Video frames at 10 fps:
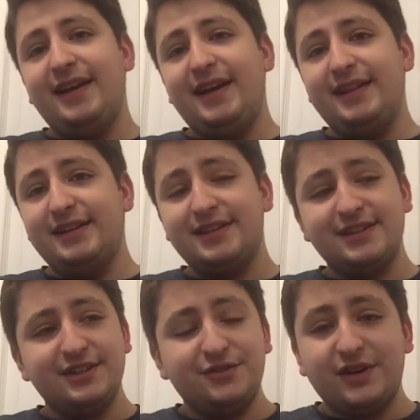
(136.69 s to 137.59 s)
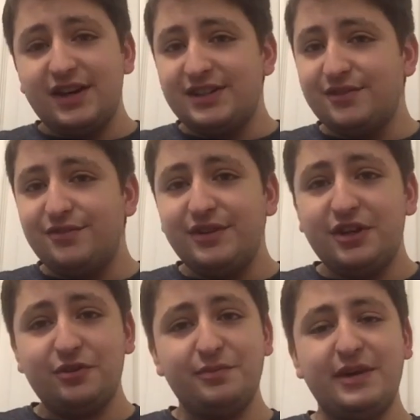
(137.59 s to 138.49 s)
And this is a divisive
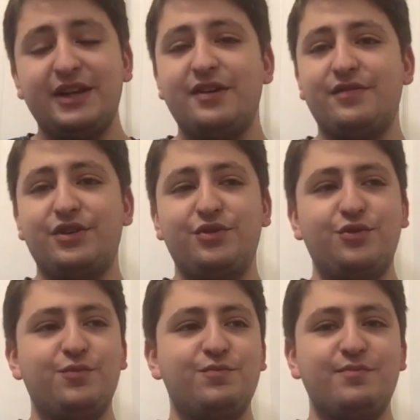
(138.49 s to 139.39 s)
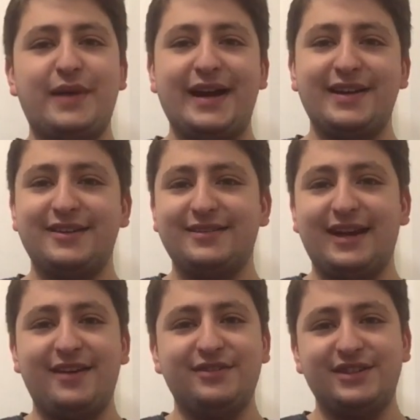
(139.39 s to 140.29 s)
film. Many of you might
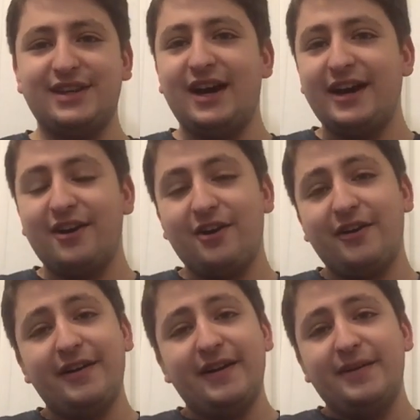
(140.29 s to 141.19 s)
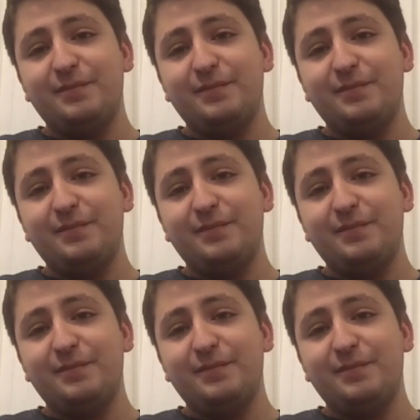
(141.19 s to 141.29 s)
have this higher.